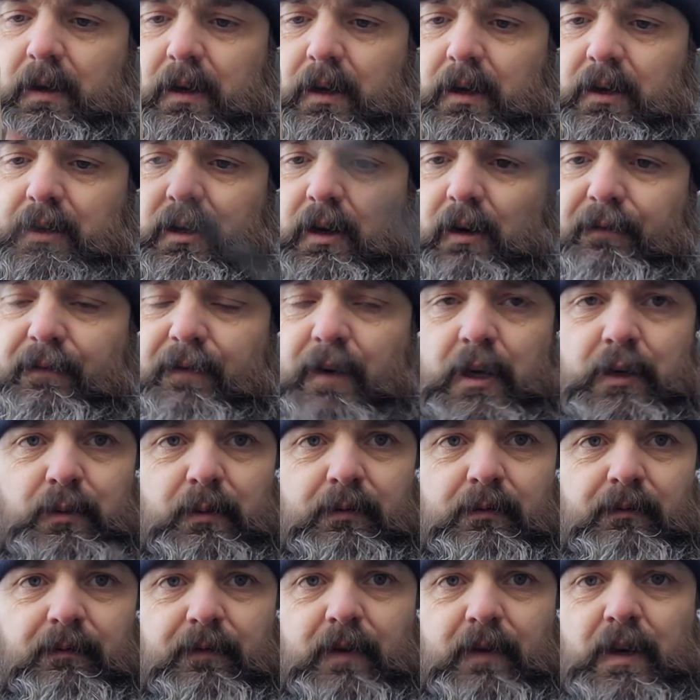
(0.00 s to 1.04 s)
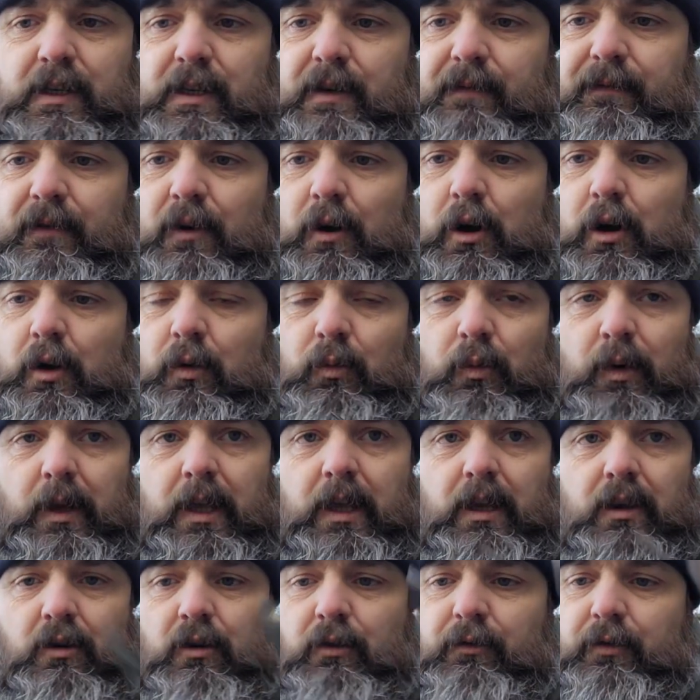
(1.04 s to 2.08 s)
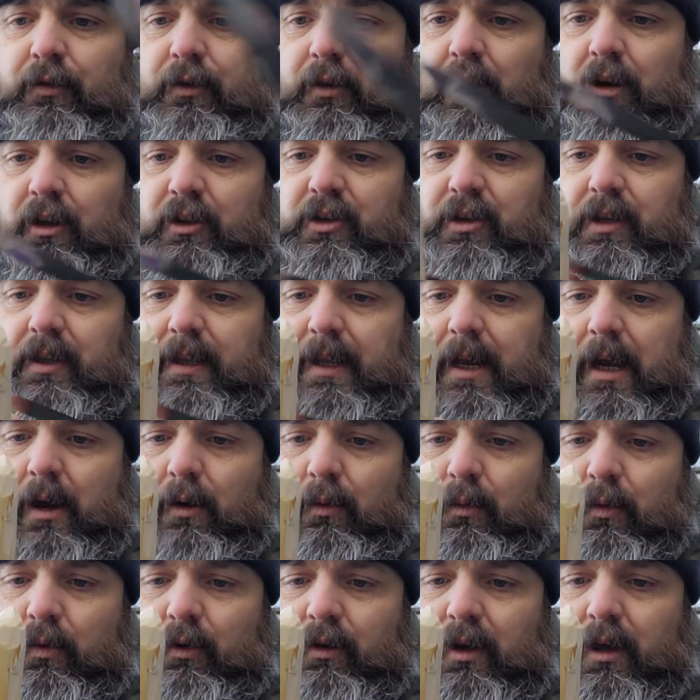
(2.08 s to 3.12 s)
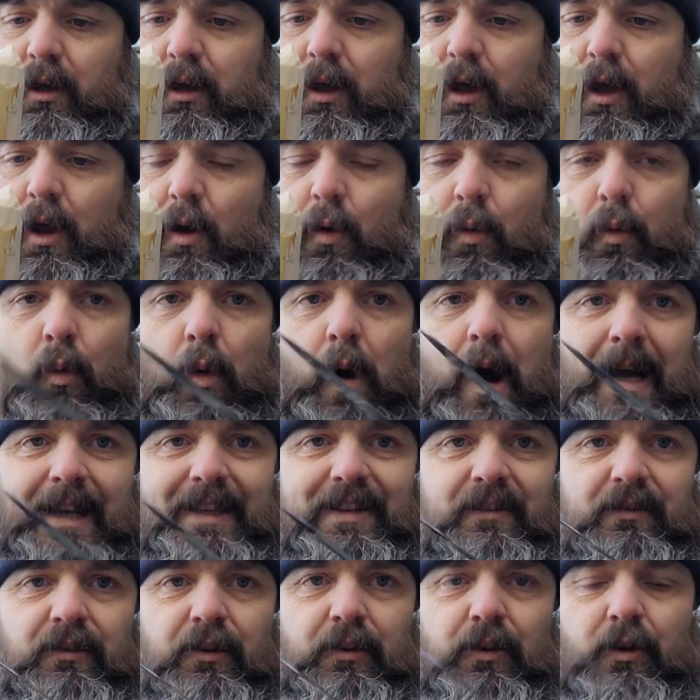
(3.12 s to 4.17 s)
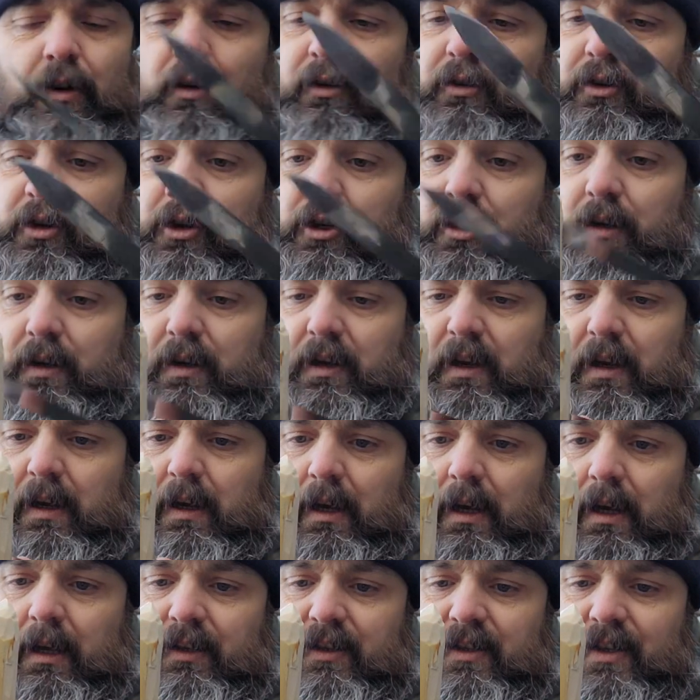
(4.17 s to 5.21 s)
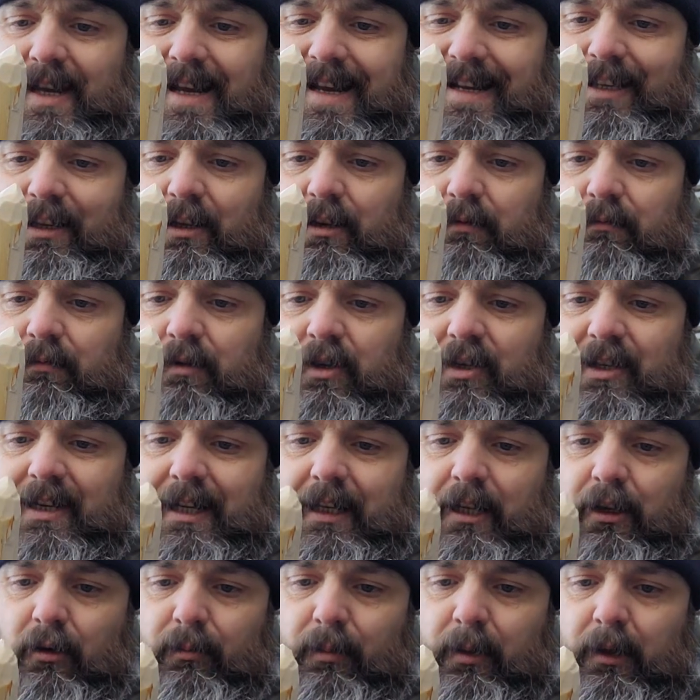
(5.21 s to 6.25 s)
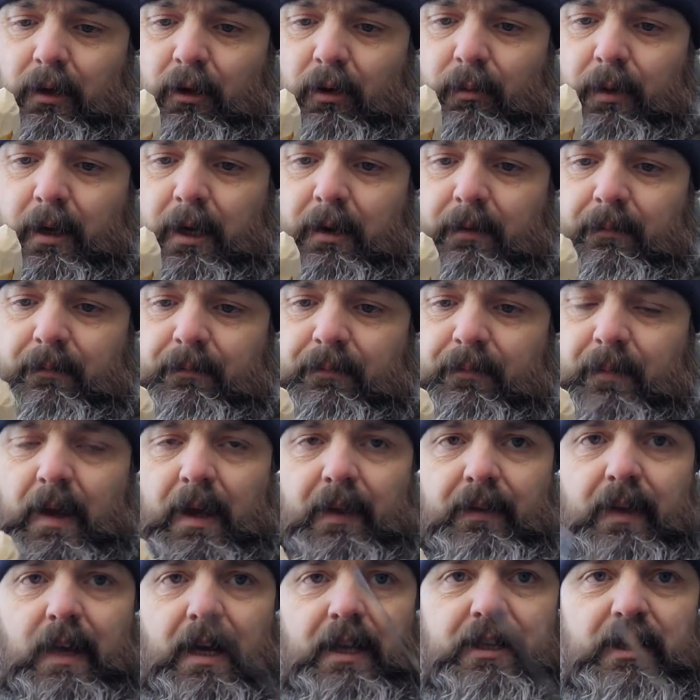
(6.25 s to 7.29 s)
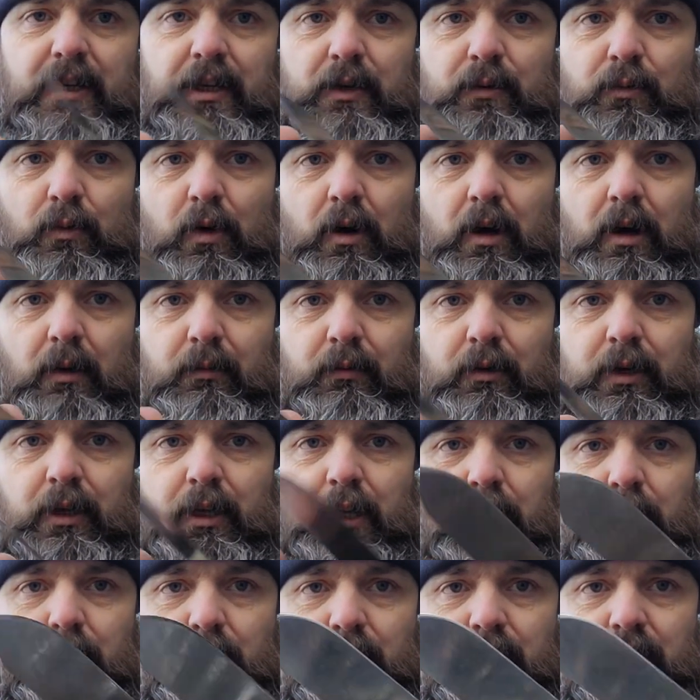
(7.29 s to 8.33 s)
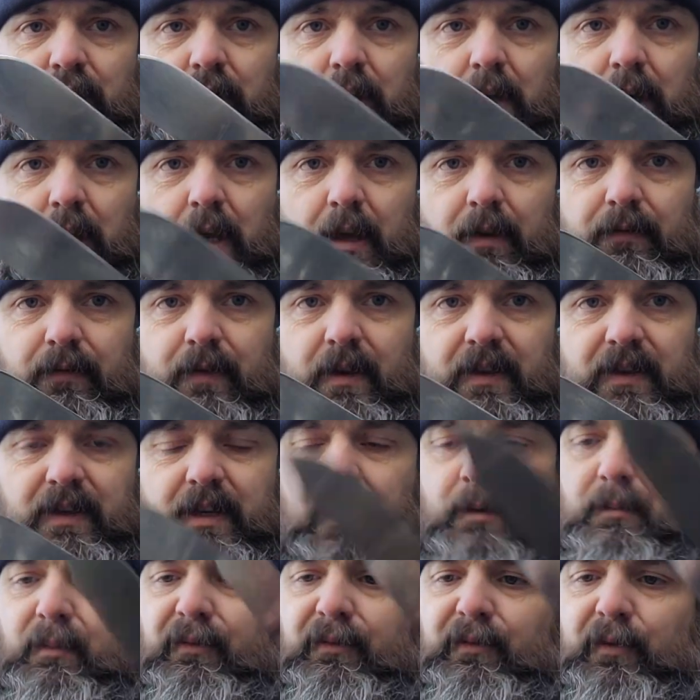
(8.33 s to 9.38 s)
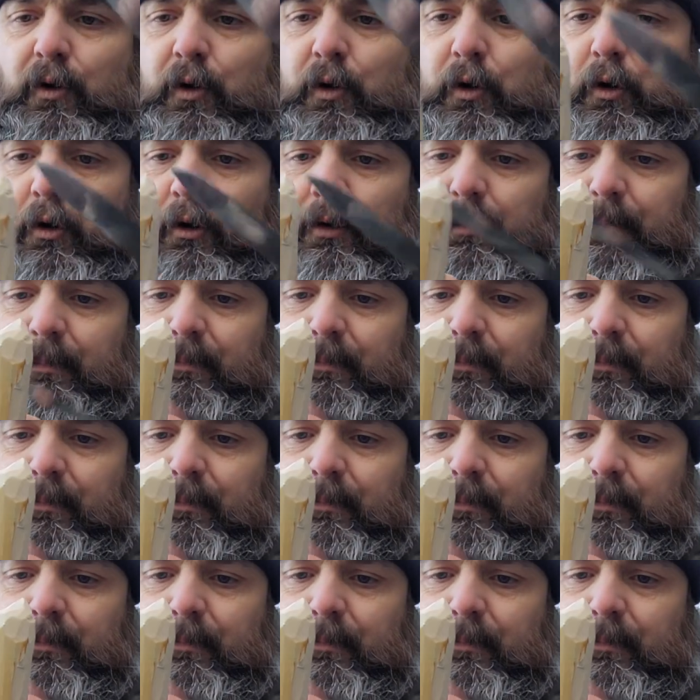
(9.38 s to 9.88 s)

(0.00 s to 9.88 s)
So first of all, we cut the notch, and now we're going to widen the notch and just tidy it up a little bit. And that is what I'm going to use the tip for.